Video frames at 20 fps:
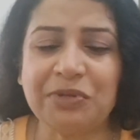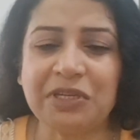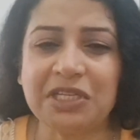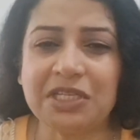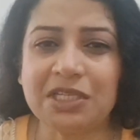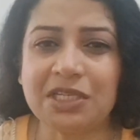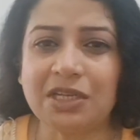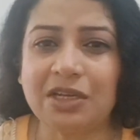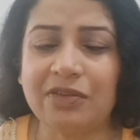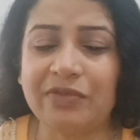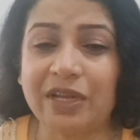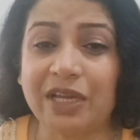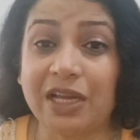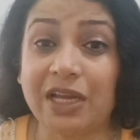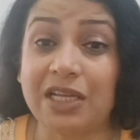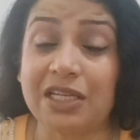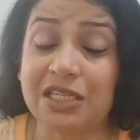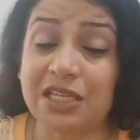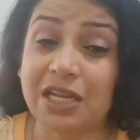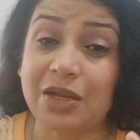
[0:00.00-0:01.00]
be serving
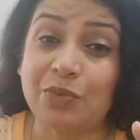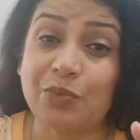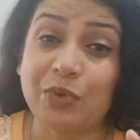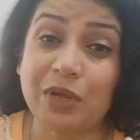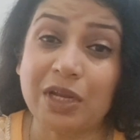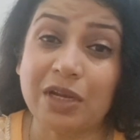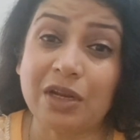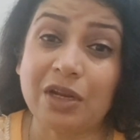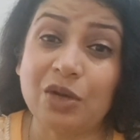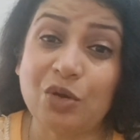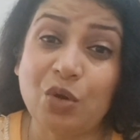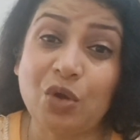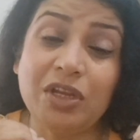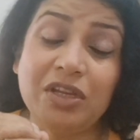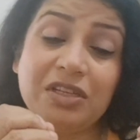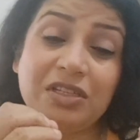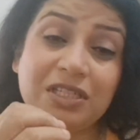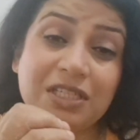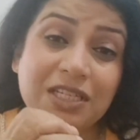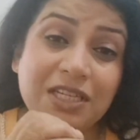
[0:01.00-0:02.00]
us and where our
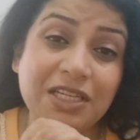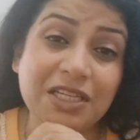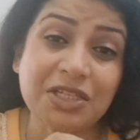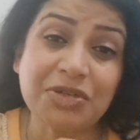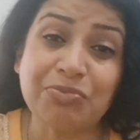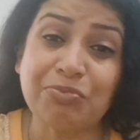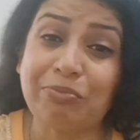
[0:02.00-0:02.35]
loyalties